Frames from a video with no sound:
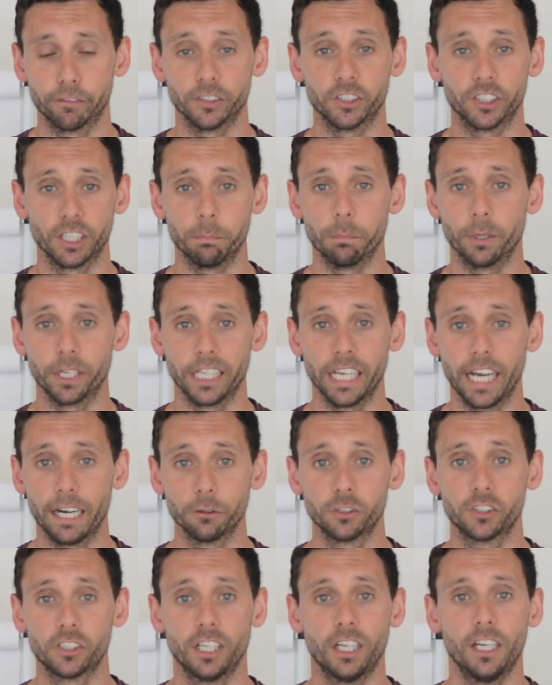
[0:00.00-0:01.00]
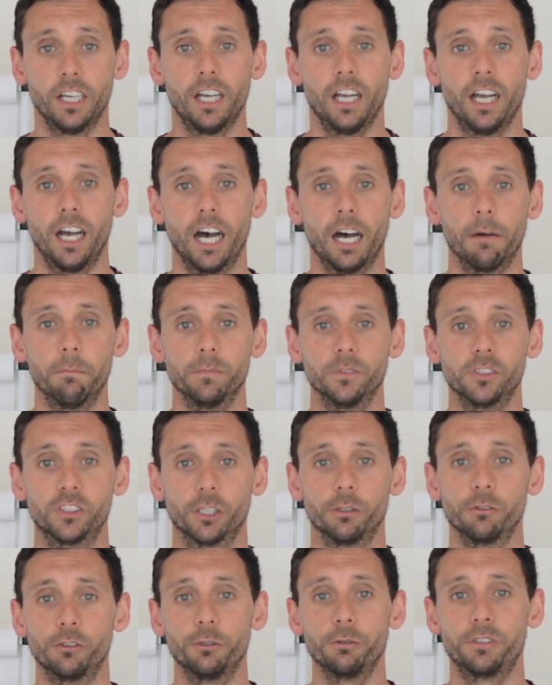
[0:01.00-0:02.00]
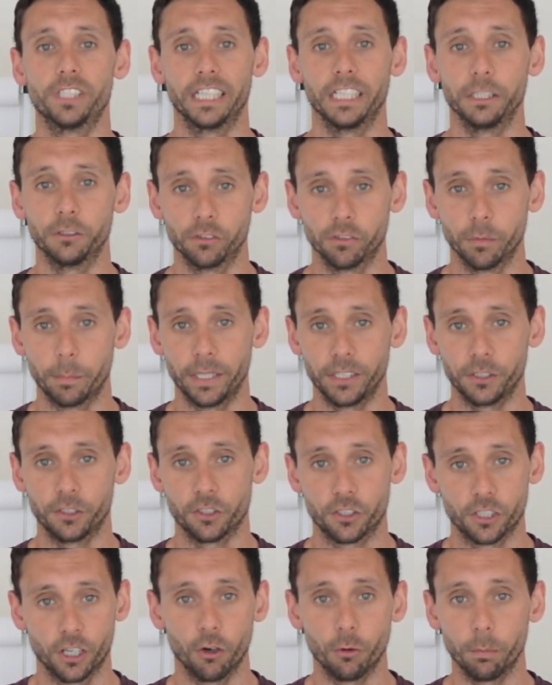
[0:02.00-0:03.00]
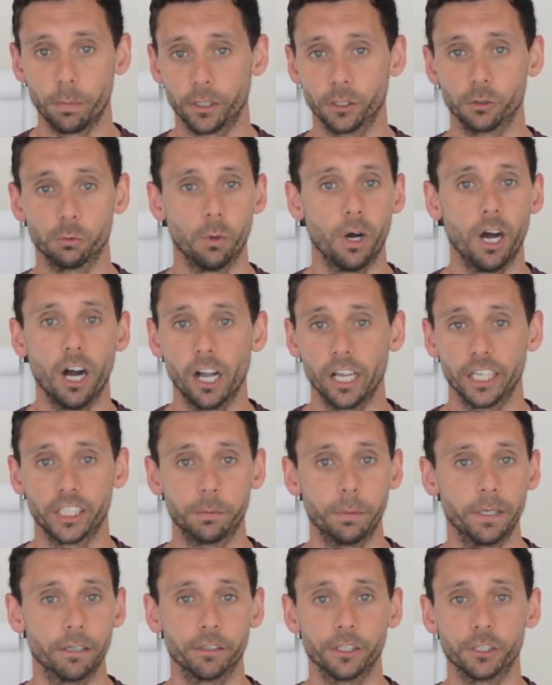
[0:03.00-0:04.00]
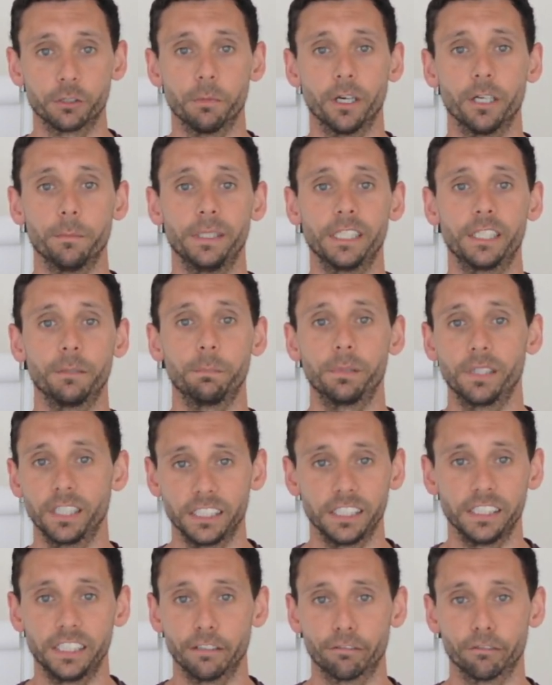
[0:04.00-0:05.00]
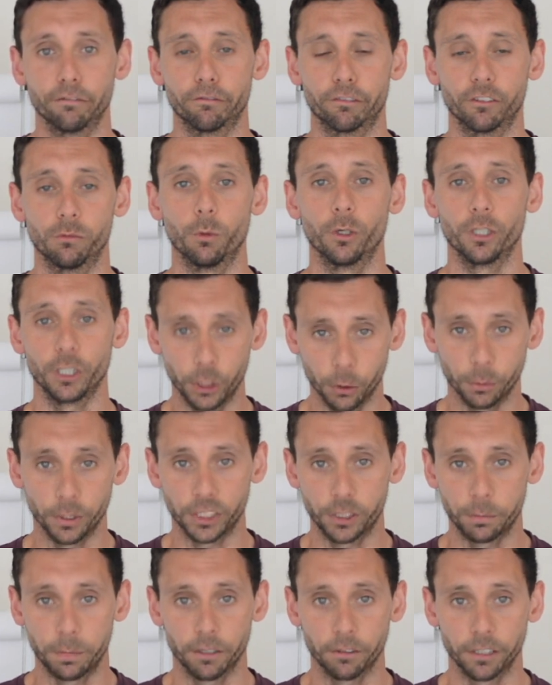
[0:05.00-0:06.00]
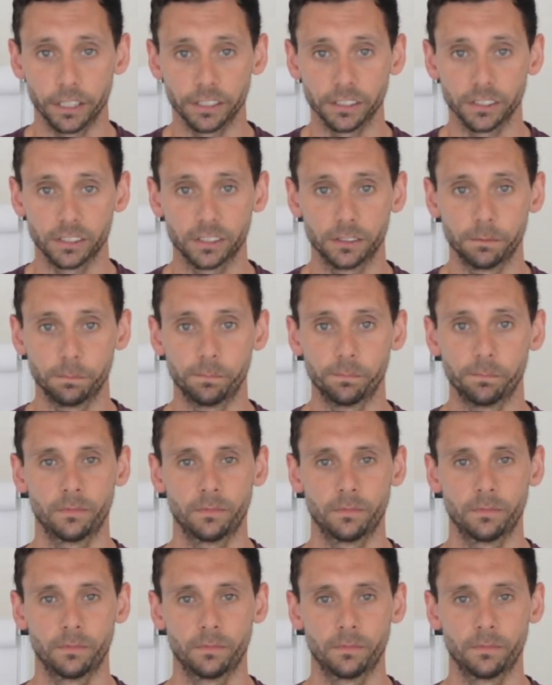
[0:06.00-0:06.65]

for somebody else. So do take this with a pinch of salt, because what I experience might be completely different from what you experience.